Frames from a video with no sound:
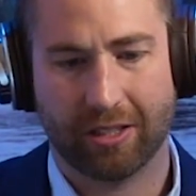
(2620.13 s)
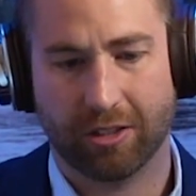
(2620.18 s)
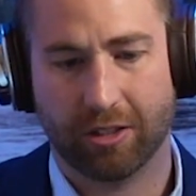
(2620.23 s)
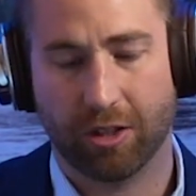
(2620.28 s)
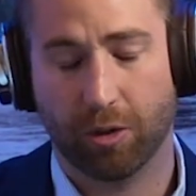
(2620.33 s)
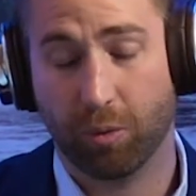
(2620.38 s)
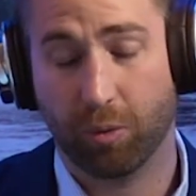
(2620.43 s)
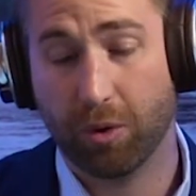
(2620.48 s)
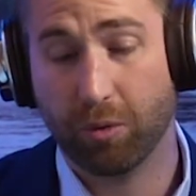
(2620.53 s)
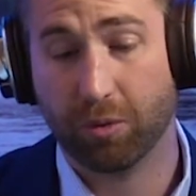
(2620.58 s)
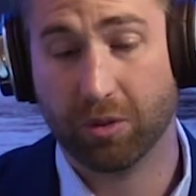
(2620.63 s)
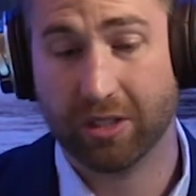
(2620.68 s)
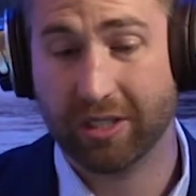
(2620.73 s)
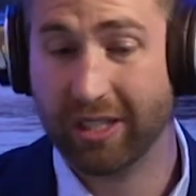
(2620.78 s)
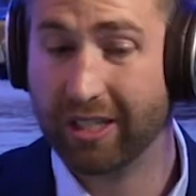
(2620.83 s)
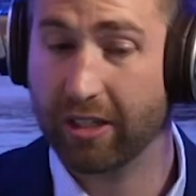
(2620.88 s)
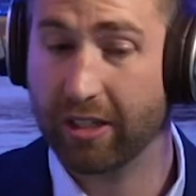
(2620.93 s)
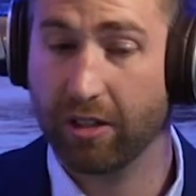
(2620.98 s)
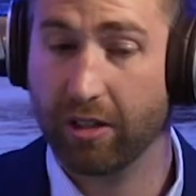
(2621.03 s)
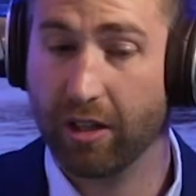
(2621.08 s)
And so what we're
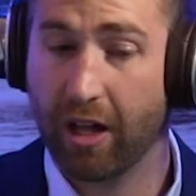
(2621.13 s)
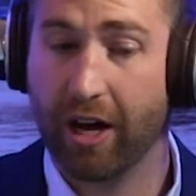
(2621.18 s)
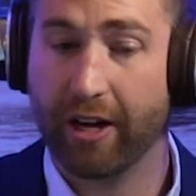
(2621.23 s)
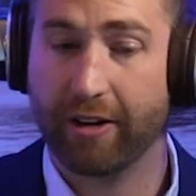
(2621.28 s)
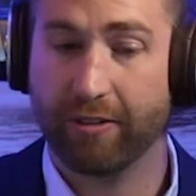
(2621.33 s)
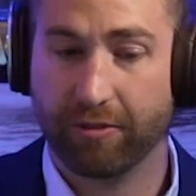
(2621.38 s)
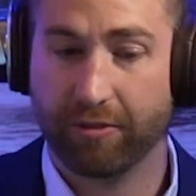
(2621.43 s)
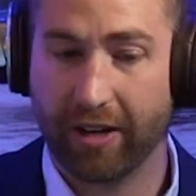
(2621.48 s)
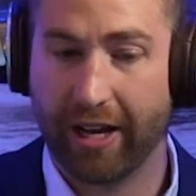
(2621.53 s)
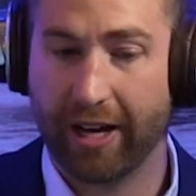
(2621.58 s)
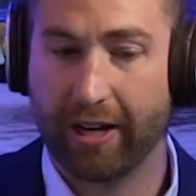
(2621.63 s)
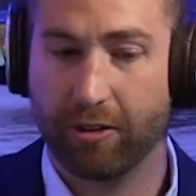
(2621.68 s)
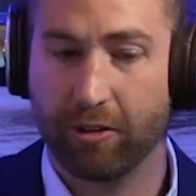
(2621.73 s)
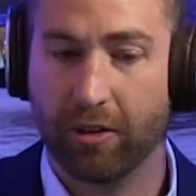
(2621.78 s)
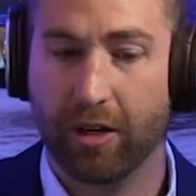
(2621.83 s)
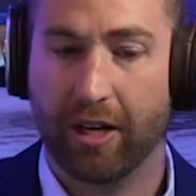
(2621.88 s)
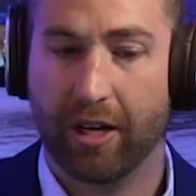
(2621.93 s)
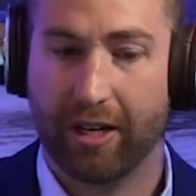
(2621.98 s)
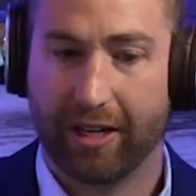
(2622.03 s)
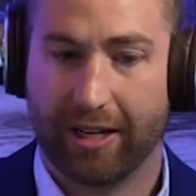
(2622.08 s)
seeing a lot of now
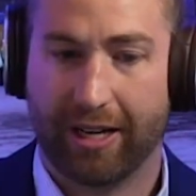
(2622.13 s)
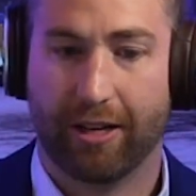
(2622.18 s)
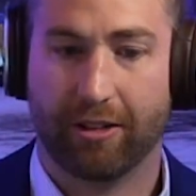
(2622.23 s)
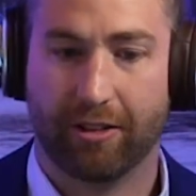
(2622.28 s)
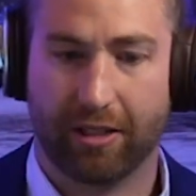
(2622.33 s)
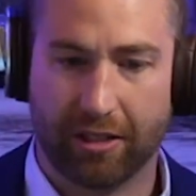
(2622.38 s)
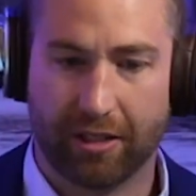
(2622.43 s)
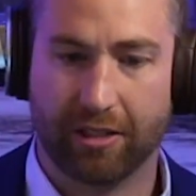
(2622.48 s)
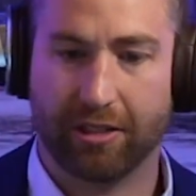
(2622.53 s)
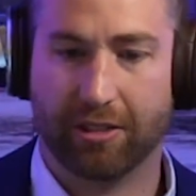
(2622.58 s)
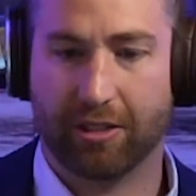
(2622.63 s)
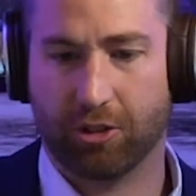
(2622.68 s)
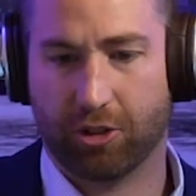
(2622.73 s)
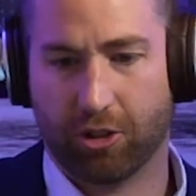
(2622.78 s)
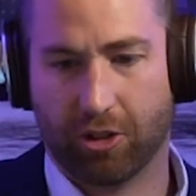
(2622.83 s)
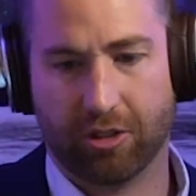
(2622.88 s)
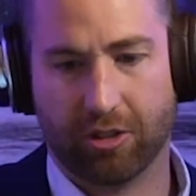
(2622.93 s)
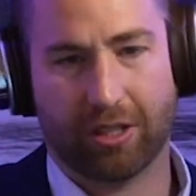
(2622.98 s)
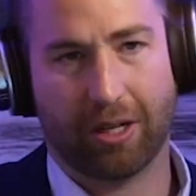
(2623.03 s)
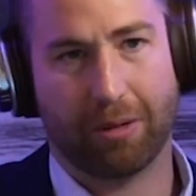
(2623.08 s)
that these
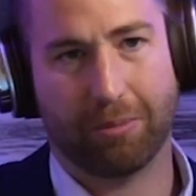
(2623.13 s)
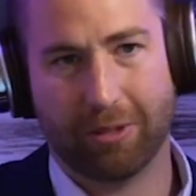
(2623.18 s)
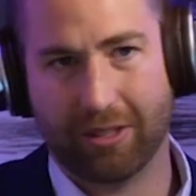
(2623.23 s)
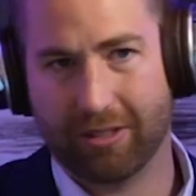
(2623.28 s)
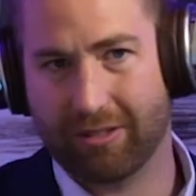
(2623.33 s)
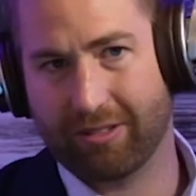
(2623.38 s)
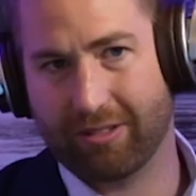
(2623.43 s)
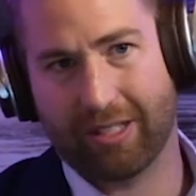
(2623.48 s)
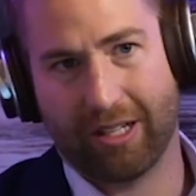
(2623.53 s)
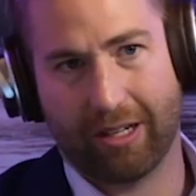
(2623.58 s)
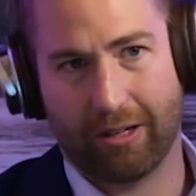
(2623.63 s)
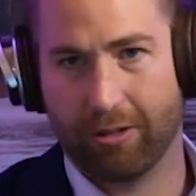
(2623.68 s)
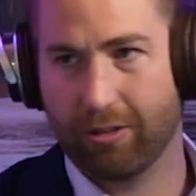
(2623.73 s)
insurance companies have said,